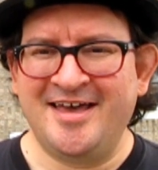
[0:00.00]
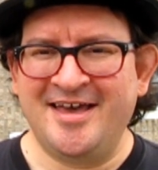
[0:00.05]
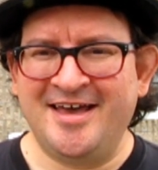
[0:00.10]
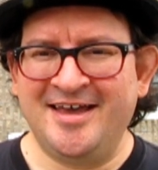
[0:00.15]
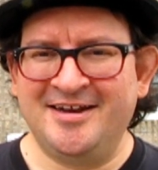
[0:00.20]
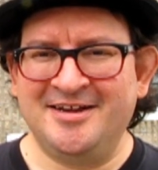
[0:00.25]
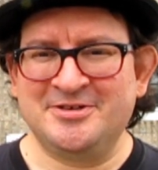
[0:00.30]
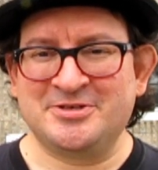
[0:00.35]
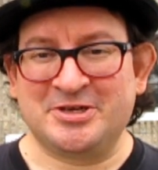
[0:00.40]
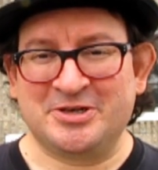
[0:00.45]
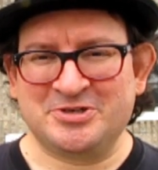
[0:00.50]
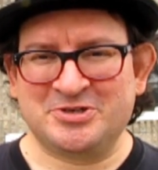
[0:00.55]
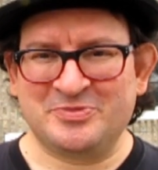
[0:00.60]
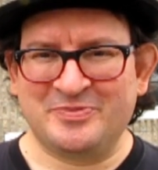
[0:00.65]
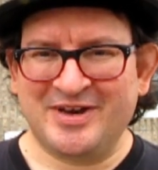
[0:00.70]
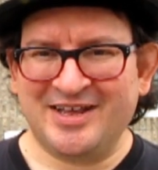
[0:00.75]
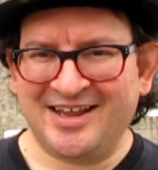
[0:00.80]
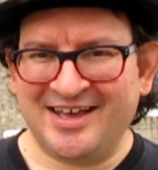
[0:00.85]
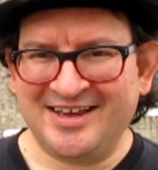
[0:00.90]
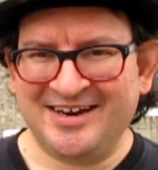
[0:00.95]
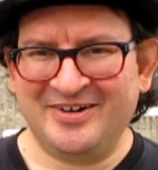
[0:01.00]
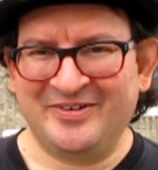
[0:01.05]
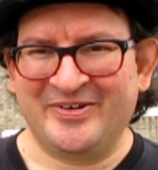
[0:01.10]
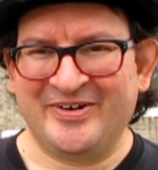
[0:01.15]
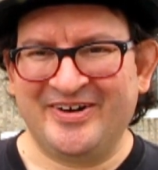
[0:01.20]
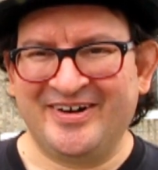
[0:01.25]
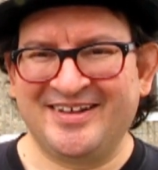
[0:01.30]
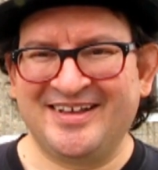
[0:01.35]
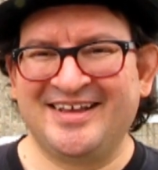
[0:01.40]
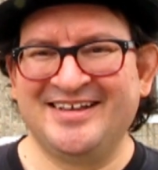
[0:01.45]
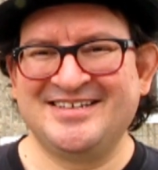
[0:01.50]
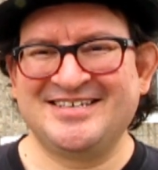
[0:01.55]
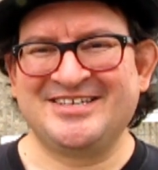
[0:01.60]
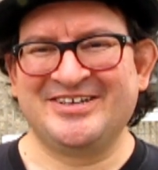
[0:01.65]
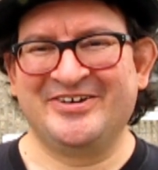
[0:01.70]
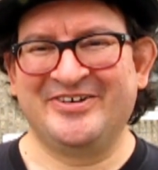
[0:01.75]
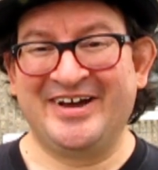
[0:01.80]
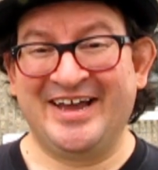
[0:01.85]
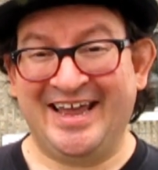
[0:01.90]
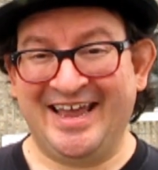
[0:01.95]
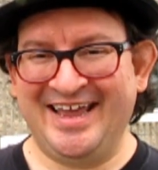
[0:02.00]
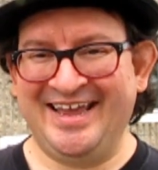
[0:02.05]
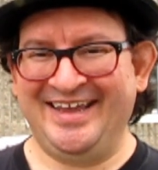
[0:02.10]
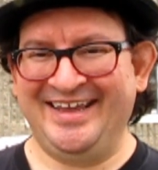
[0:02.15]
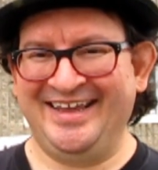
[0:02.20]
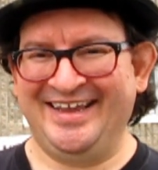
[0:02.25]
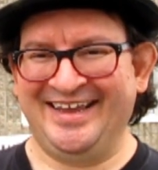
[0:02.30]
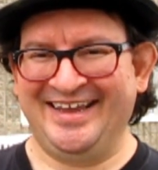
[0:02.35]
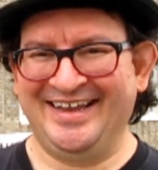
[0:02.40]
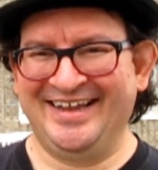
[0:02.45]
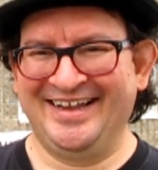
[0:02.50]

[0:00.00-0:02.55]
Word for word: And he's also my landlord. So hey,